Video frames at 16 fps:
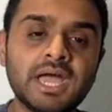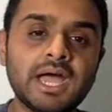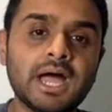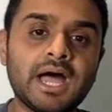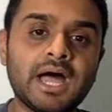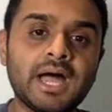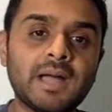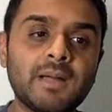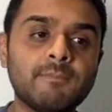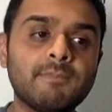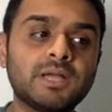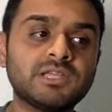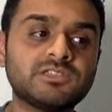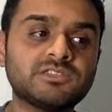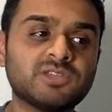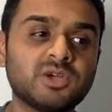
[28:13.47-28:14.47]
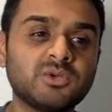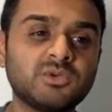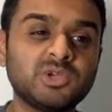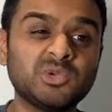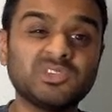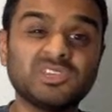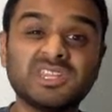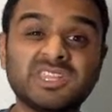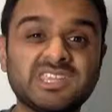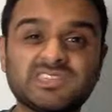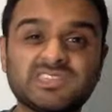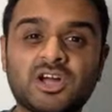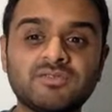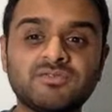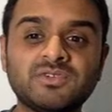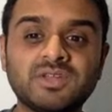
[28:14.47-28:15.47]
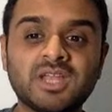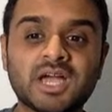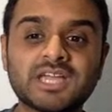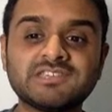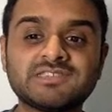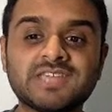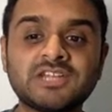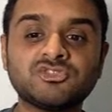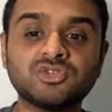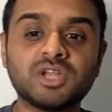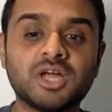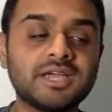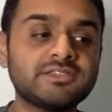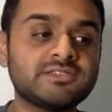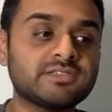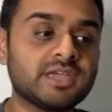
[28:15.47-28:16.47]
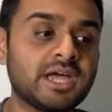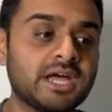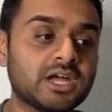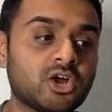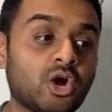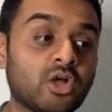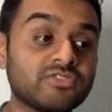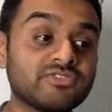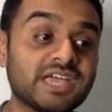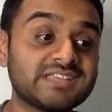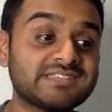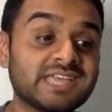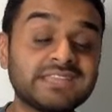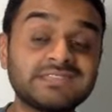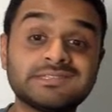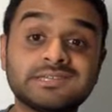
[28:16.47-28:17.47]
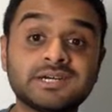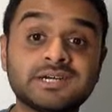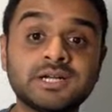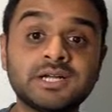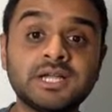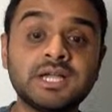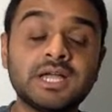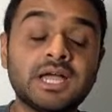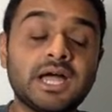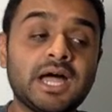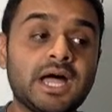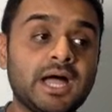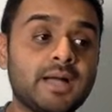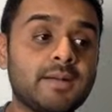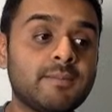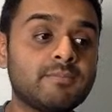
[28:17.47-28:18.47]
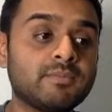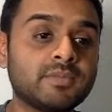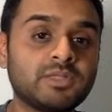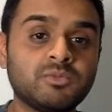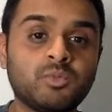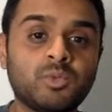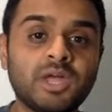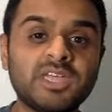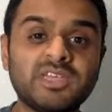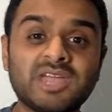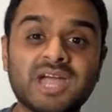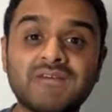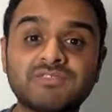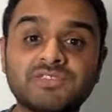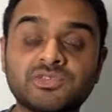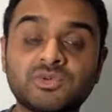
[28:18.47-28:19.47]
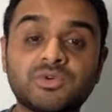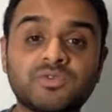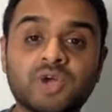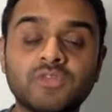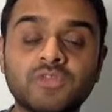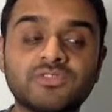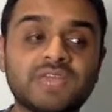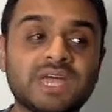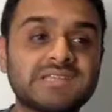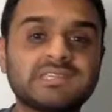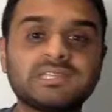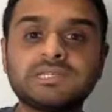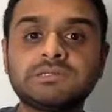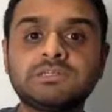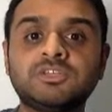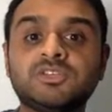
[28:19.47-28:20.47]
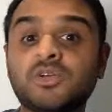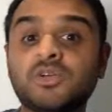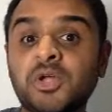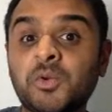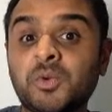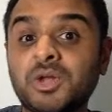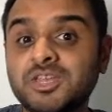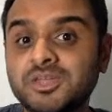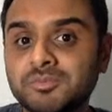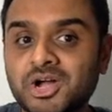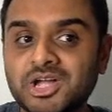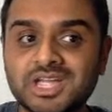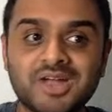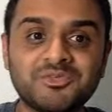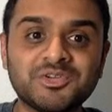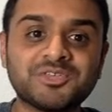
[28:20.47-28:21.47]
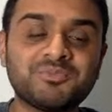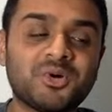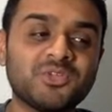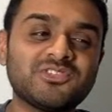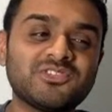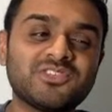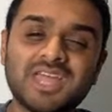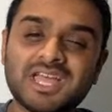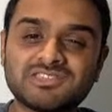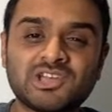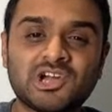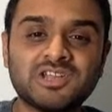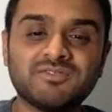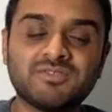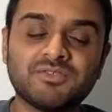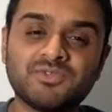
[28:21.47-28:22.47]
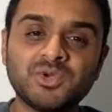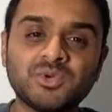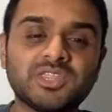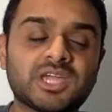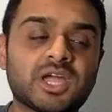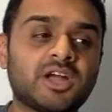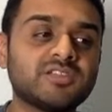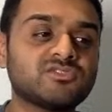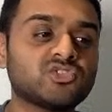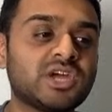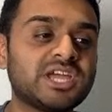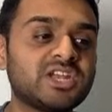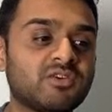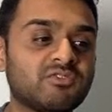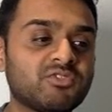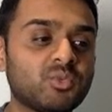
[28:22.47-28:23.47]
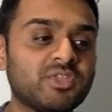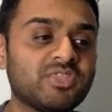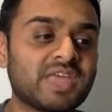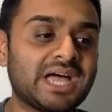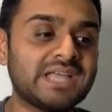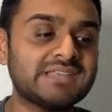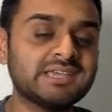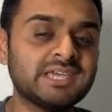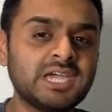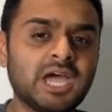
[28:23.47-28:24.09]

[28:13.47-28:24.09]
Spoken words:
So usually there's kind of like a centralized contact center where you have to sort of contact, and you don't know when you might get a response. So that's kind of a few of the kind of trade-offs with that.